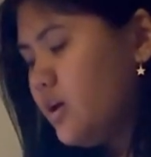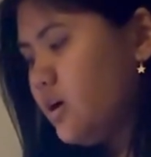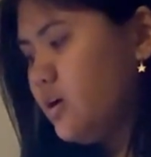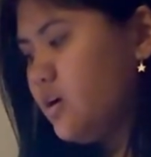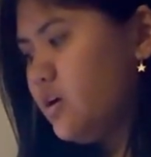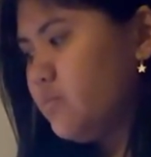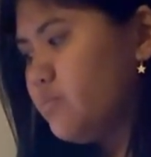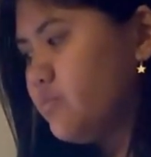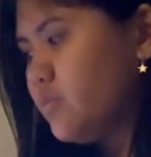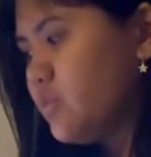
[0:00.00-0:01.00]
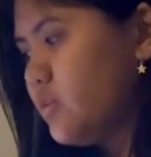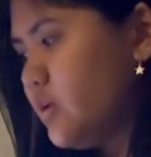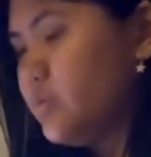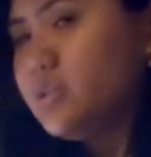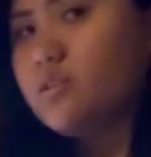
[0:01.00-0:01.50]
And
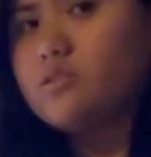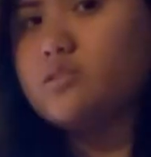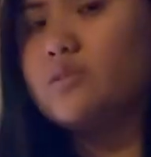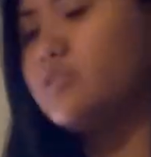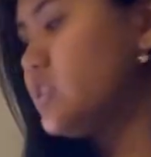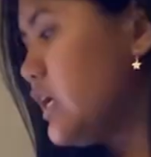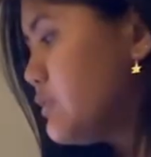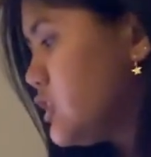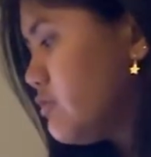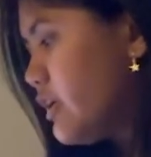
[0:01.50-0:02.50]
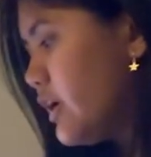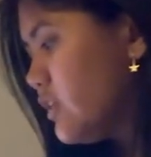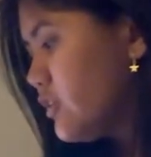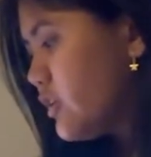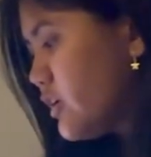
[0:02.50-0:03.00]
we did this several times to create a
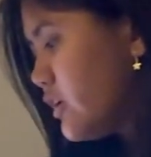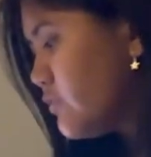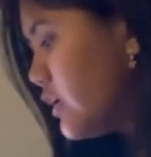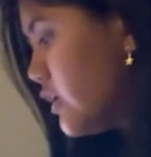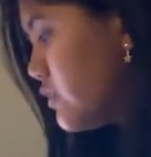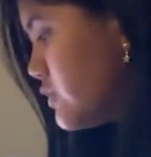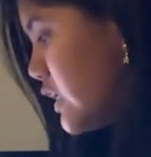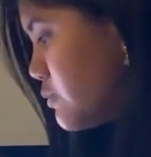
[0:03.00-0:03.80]
learning curve of